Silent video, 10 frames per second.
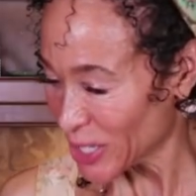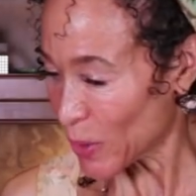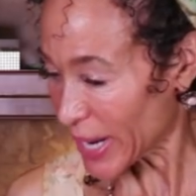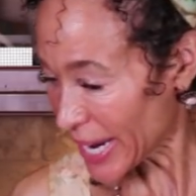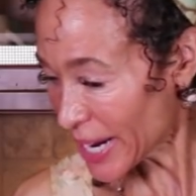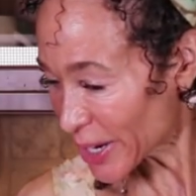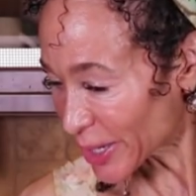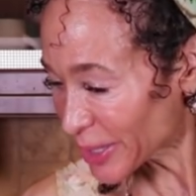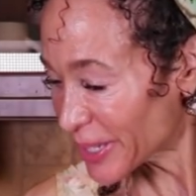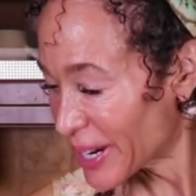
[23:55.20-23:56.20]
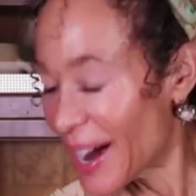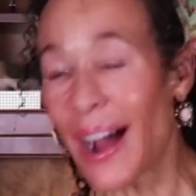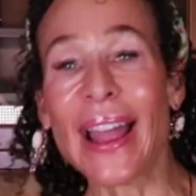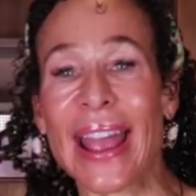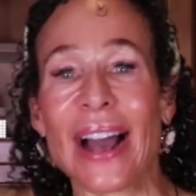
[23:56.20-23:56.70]
so here
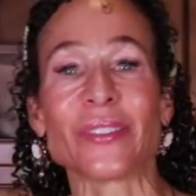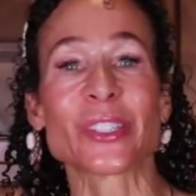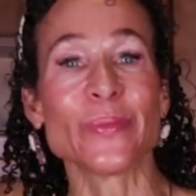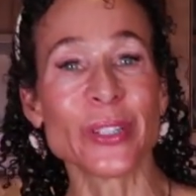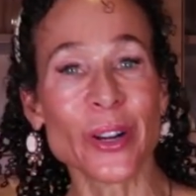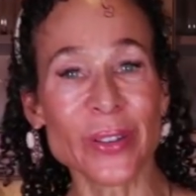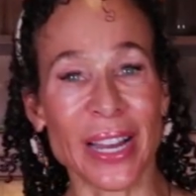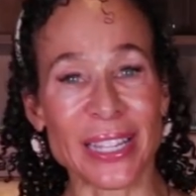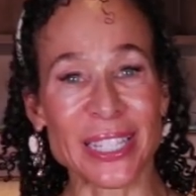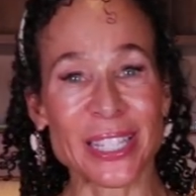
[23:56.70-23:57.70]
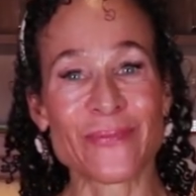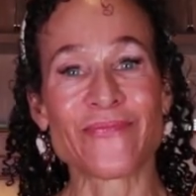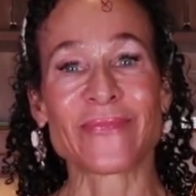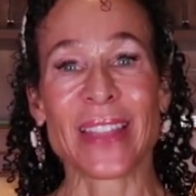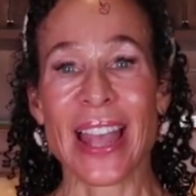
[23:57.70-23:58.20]
I have some donuts.
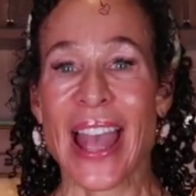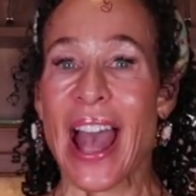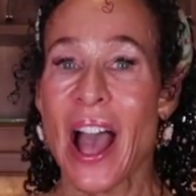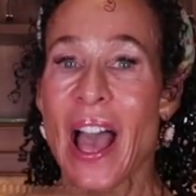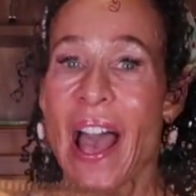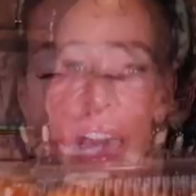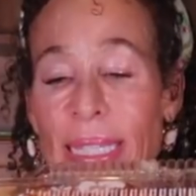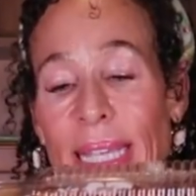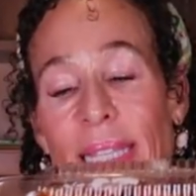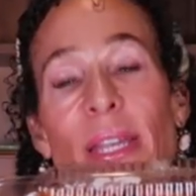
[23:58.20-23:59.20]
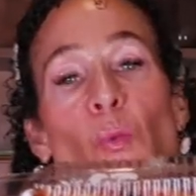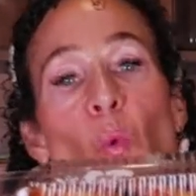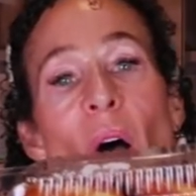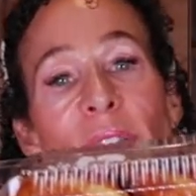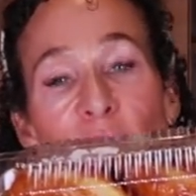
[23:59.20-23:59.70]
It says that
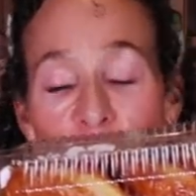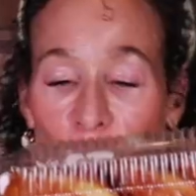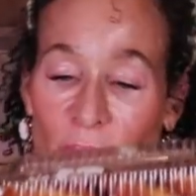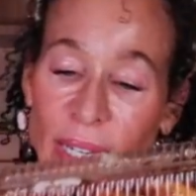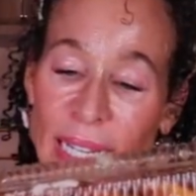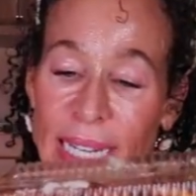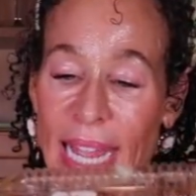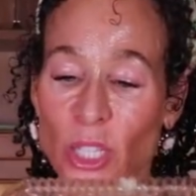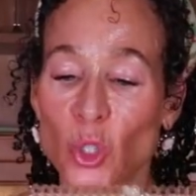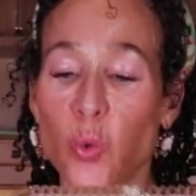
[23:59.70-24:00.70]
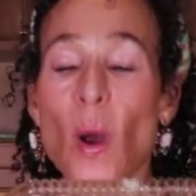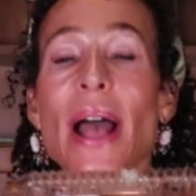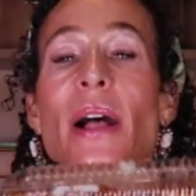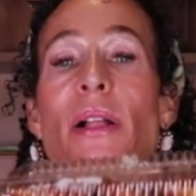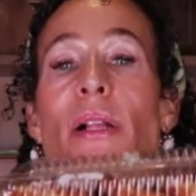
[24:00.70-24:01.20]
one donut contains
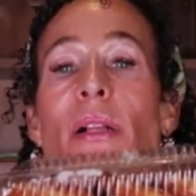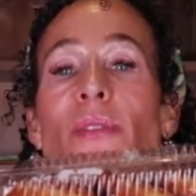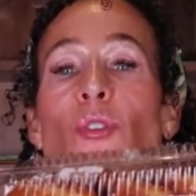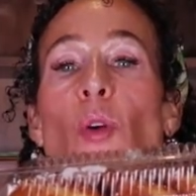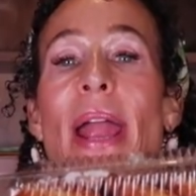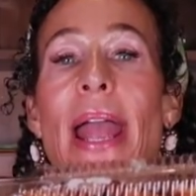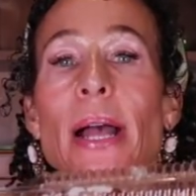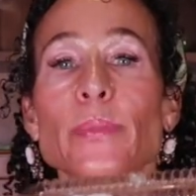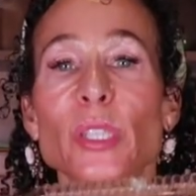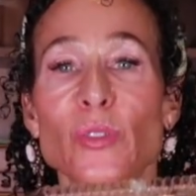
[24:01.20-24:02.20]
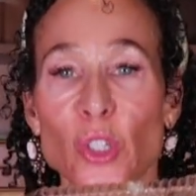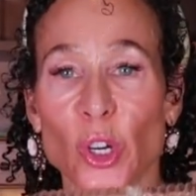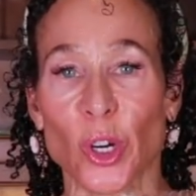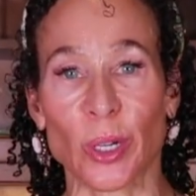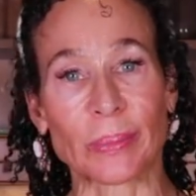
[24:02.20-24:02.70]
12 grams of
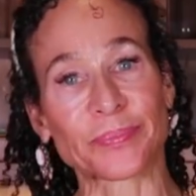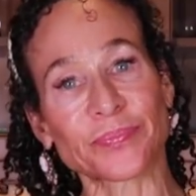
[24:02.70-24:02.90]
sugar.